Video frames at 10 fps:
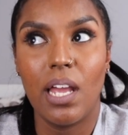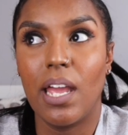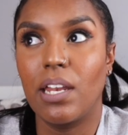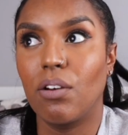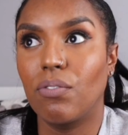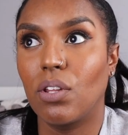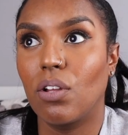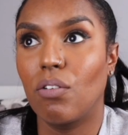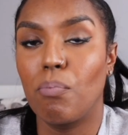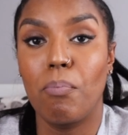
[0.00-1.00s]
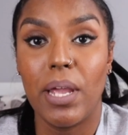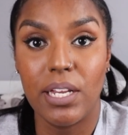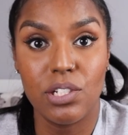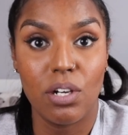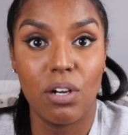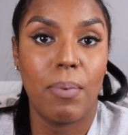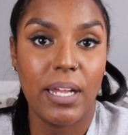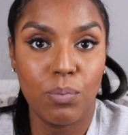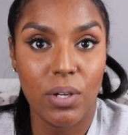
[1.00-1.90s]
any of the major bad